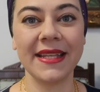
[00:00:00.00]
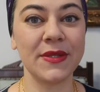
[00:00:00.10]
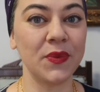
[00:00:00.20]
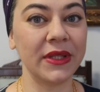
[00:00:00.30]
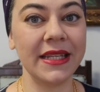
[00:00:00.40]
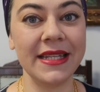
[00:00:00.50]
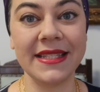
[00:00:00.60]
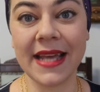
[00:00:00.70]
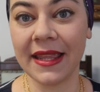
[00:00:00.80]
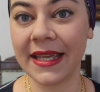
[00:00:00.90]
It's a really
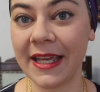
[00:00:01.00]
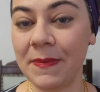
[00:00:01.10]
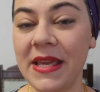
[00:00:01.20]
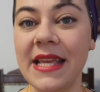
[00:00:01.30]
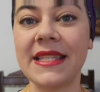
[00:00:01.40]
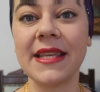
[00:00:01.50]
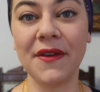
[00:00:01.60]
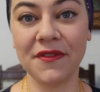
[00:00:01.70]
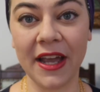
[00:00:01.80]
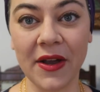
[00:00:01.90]
delicate piece,
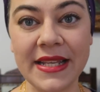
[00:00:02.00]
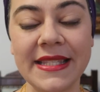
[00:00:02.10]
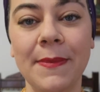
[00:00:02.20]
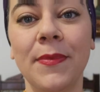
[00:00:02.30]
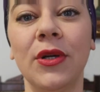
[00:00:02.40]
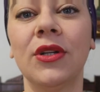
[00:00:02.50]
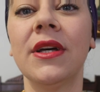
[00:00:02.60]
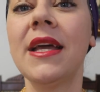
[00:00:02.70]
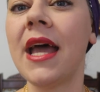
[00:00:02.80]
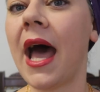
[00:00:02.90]
very
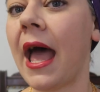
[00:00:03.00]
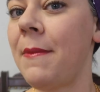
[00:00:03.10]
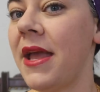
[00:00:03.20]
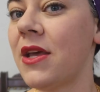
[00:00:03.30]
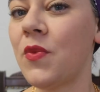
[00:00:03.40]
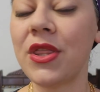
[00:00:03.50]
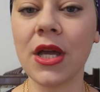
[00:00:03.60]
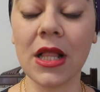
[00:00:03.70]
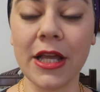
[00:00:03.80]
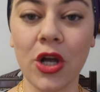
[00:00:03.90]
simple. I made it with a
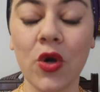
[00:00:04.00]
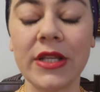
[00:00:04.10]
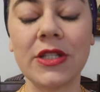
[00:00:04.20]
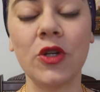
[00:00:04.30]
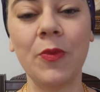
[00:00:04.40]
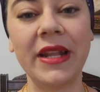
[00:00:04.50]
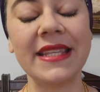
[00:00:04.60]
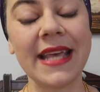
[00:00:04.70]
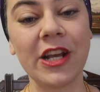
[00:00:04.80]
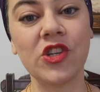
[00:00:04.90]
clear crystal, but
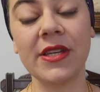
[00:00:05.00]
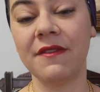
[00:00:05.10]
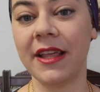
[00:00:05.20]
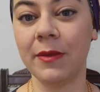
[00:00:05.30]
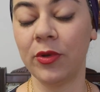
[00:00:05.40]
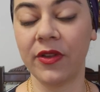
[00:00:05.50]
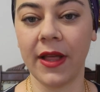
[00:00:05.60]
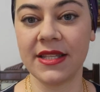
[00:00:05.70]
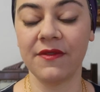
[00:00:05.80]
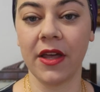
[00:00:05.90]
it's actually available with
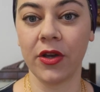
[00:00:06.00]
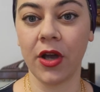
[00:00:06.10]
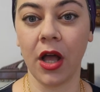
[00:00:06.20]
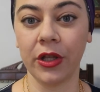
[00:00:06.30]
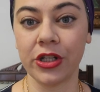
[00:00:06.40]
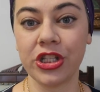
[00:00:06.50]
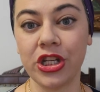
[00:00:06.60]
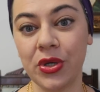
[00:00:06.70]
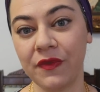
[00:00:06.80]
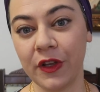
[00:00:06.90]
lots of other colors
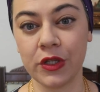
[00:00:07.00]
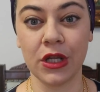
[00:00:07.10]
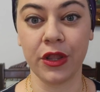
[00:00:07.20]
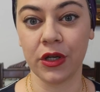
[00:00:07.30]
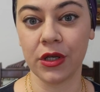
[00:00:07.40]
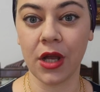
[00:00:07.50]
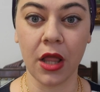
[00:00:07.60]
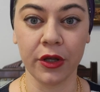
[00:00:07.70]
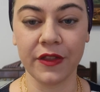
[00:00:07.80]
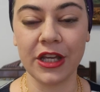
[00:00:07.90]
too, if there's another
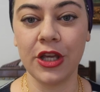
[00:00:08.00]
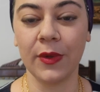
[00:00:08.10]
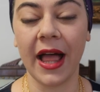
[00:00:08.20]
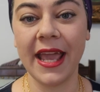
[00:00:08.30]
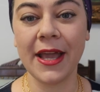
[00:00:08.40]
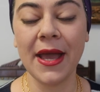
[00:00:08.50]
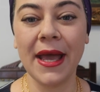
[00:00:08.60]
color that you like.